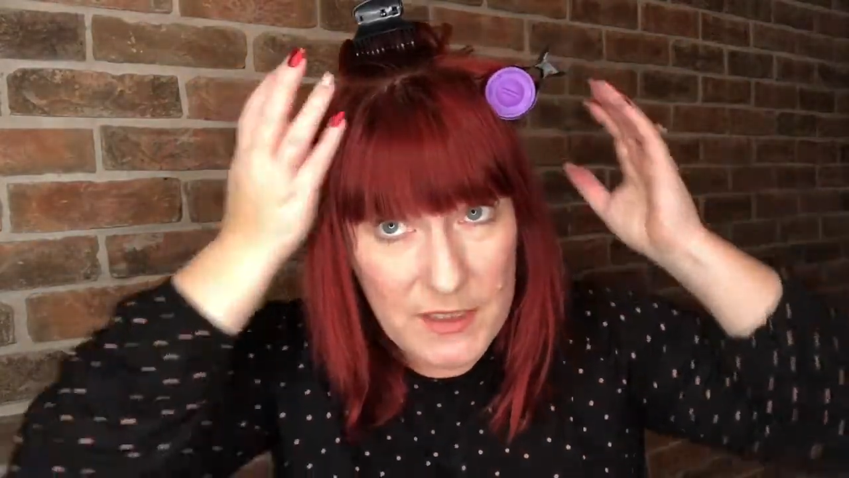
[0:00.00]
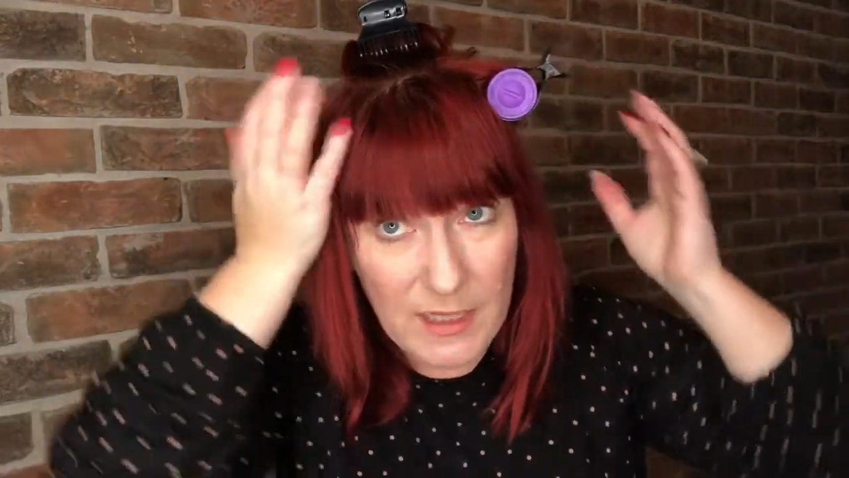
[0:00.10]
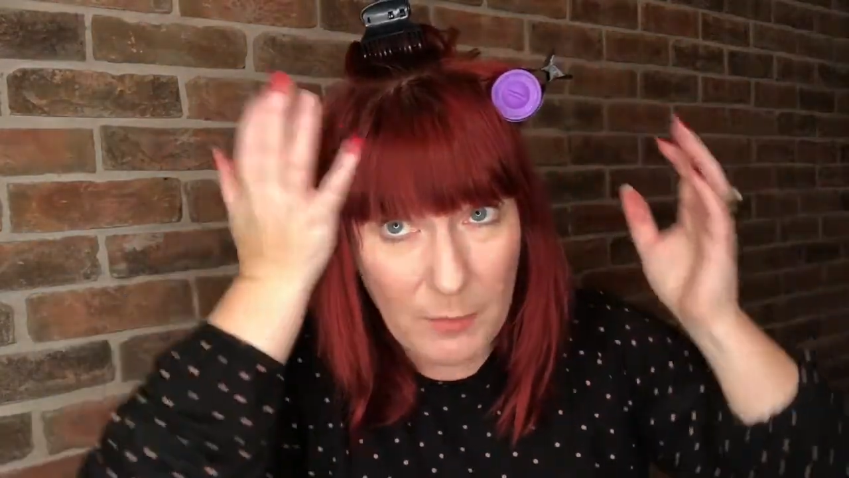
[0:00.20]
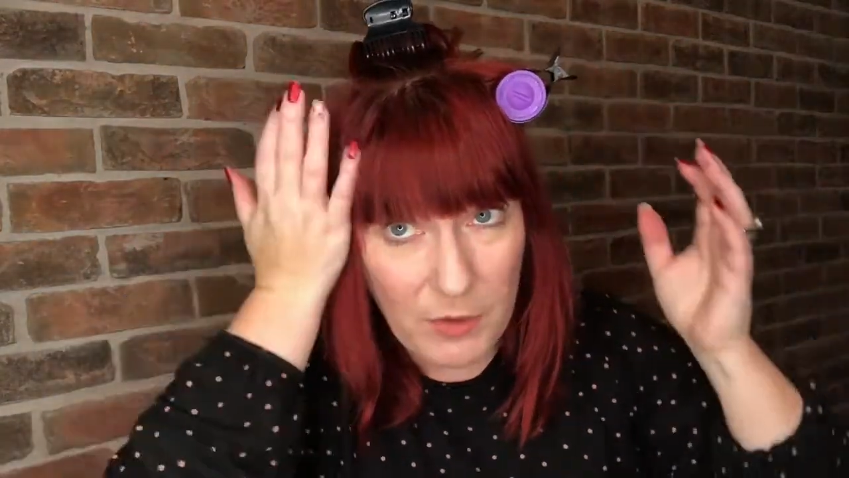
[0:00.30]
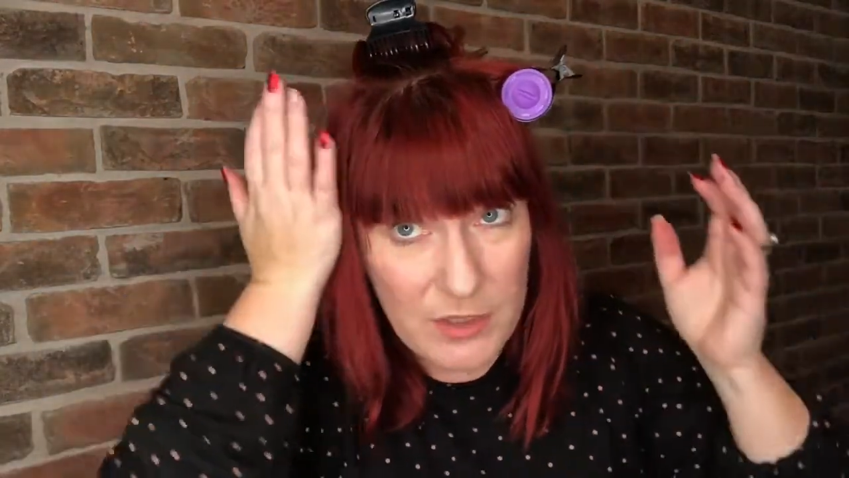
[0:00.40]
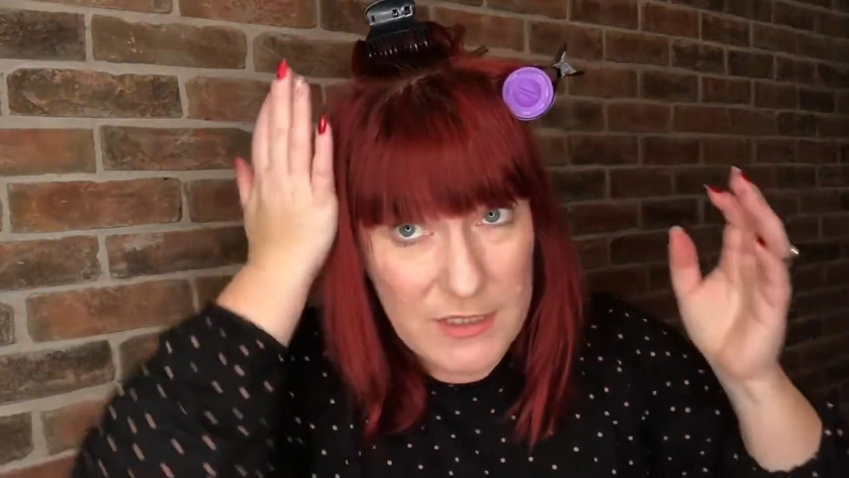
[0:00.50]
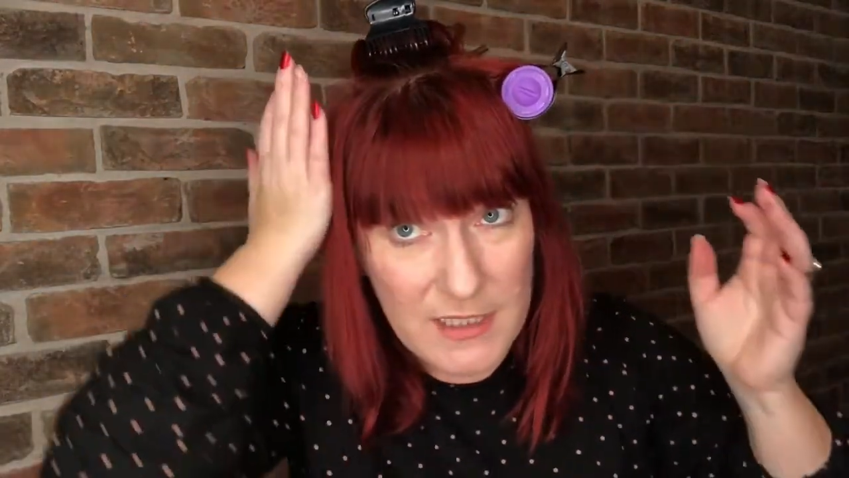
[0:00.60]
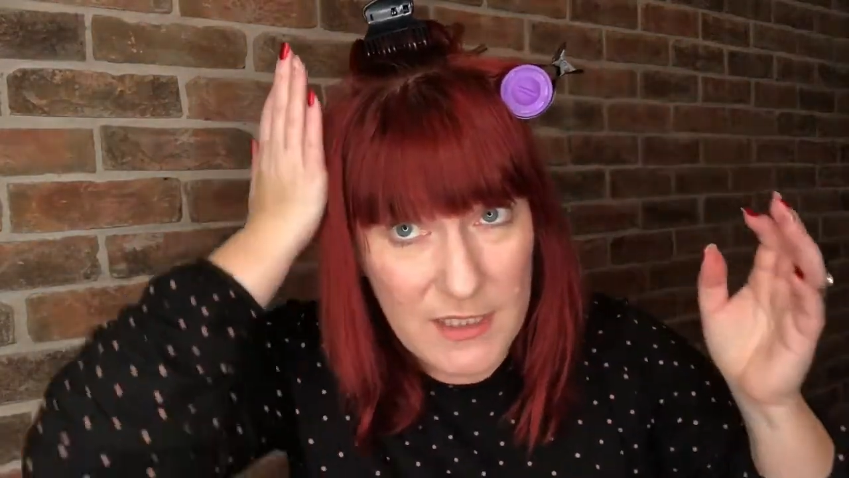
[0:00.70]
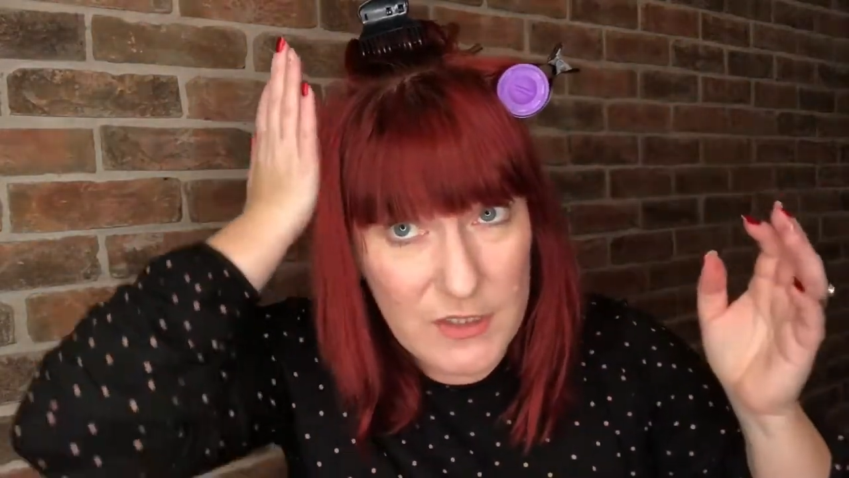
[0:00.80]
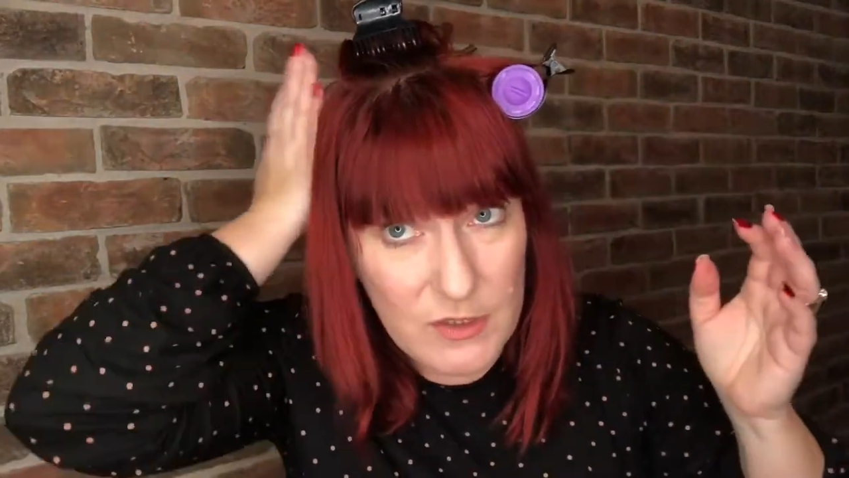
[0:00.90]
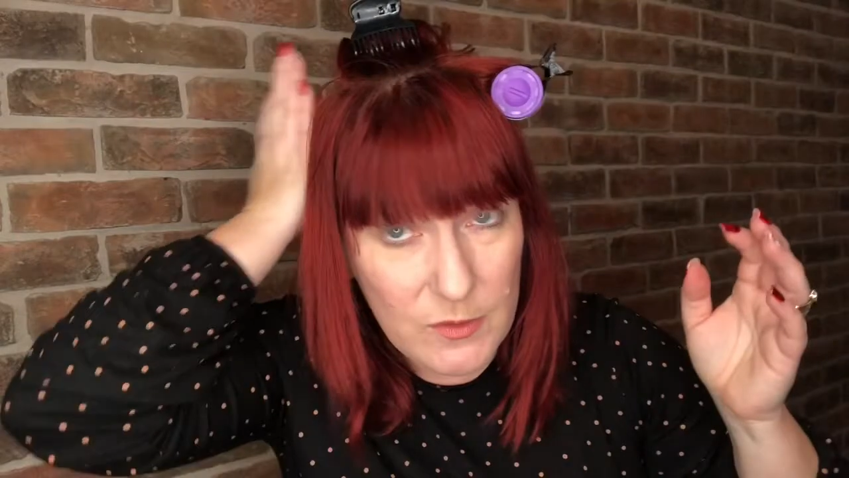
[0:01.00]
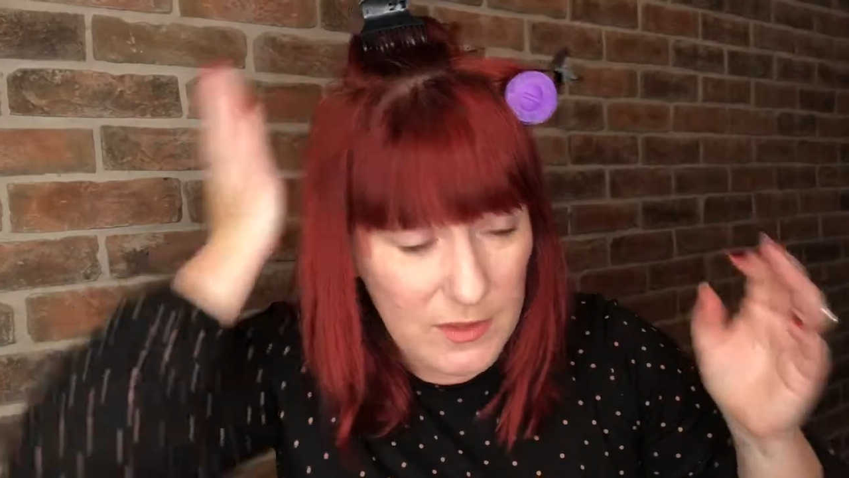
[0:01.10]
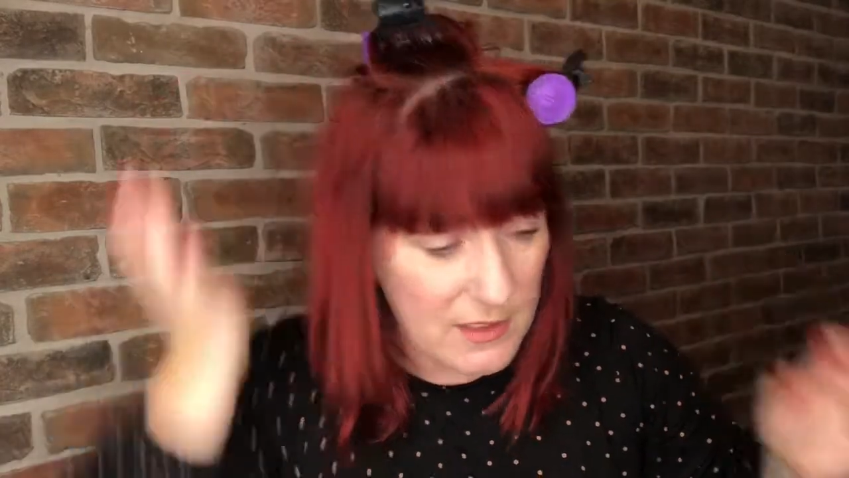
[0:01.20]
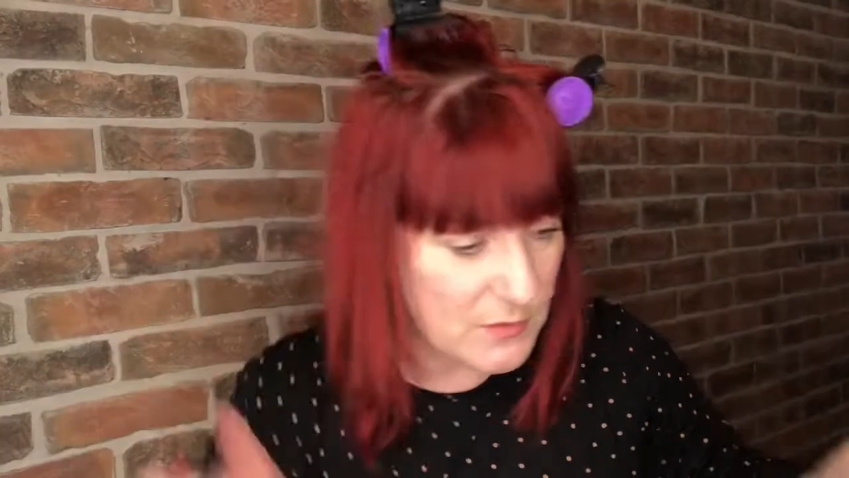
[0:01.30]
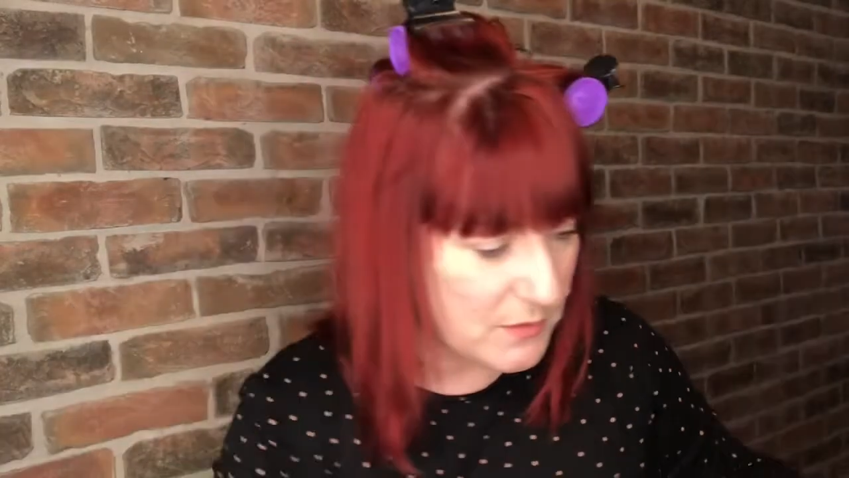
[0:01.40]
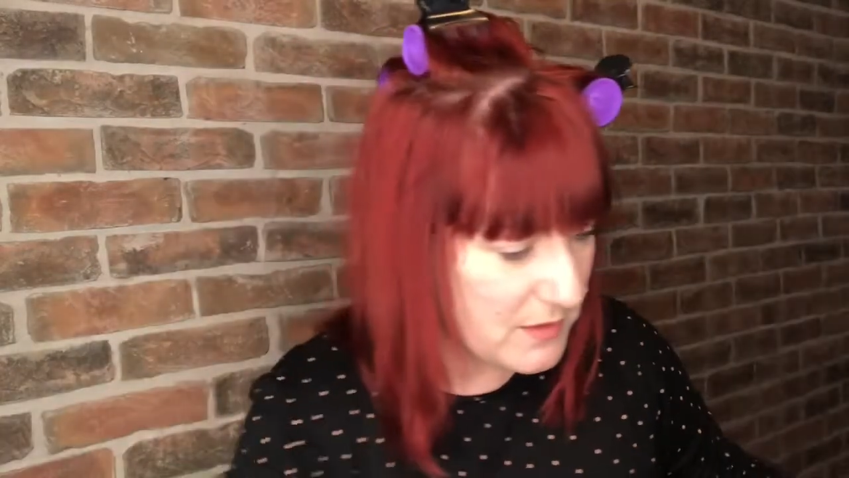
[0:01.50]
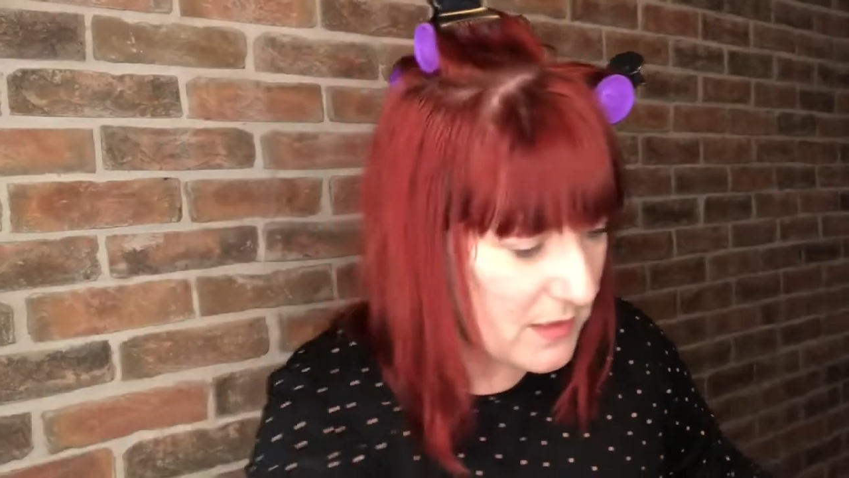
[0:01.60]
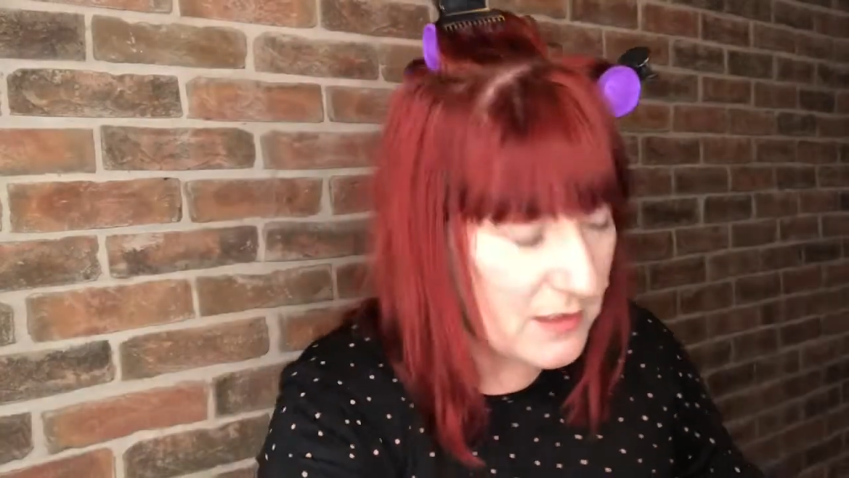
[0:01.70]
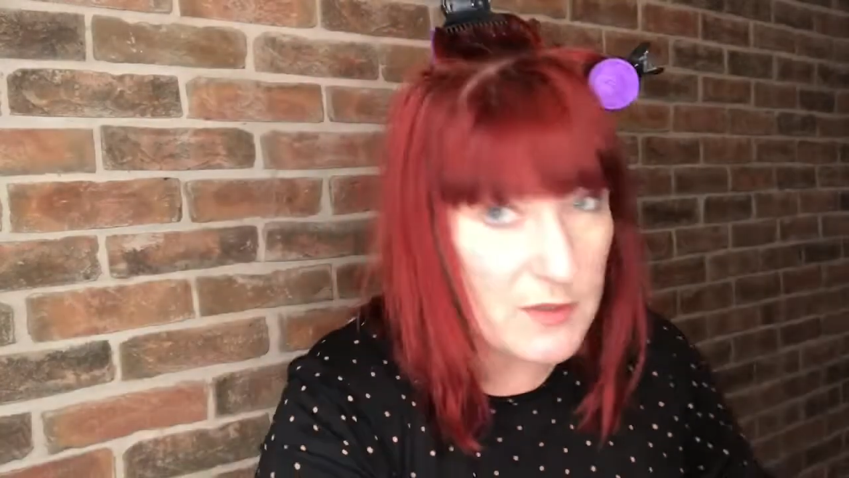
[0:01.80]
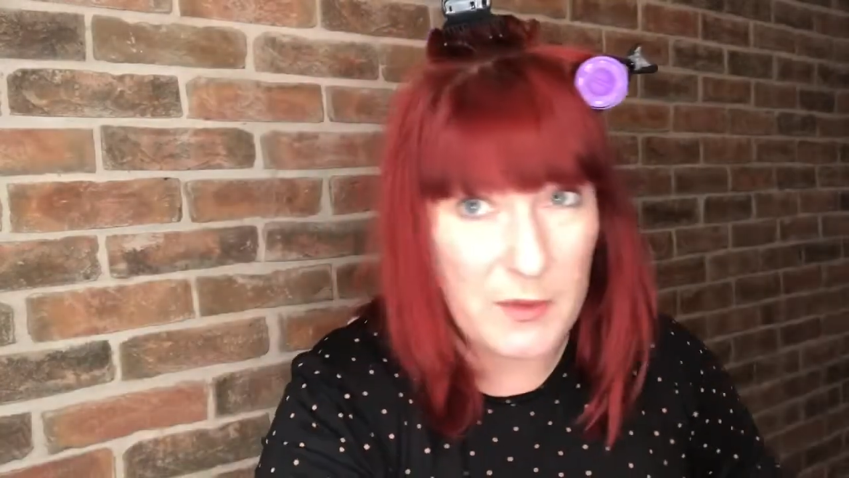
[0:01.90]
I'm going to start to do these ones
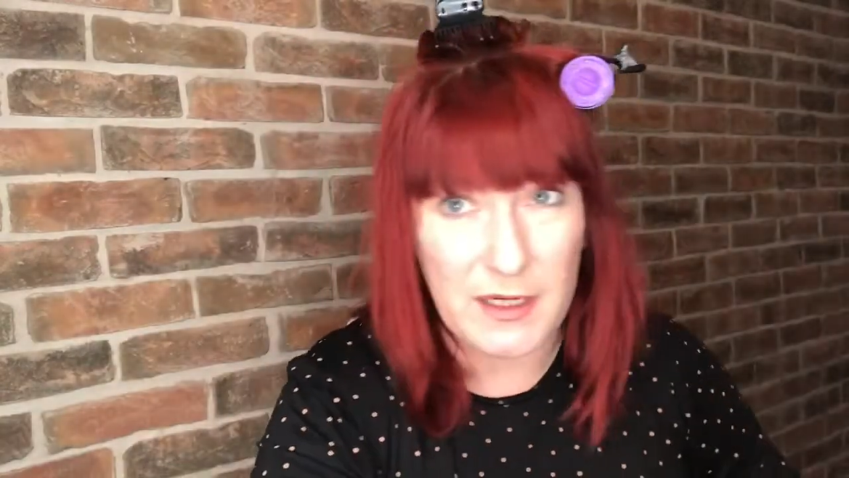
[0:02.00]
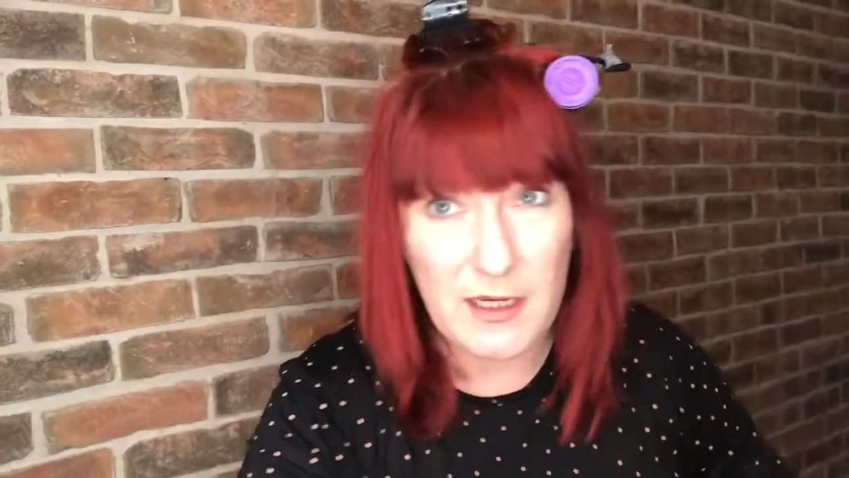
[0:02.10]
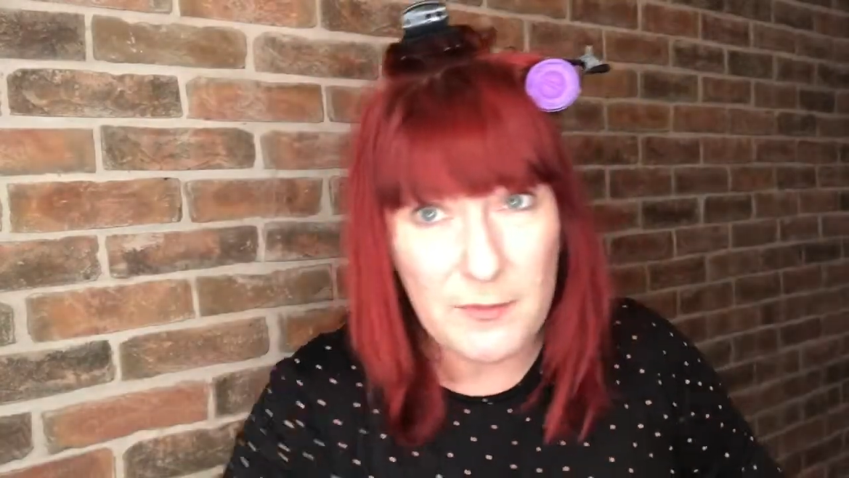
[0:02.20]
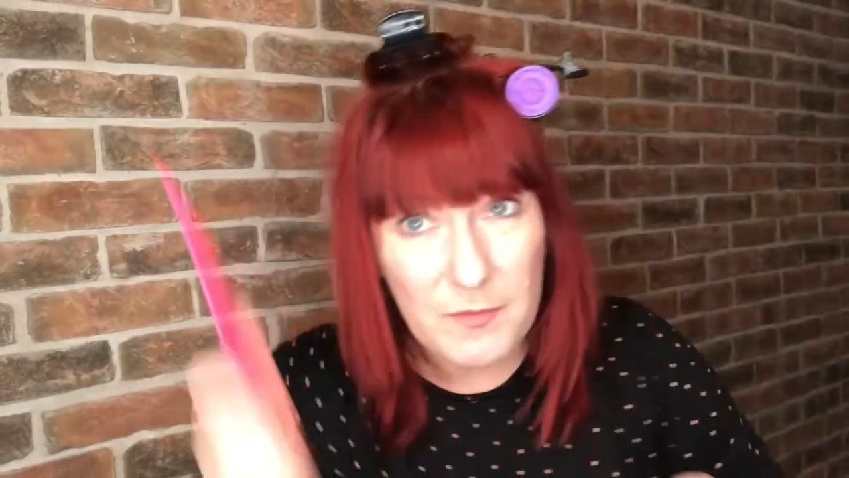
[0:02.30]
this way.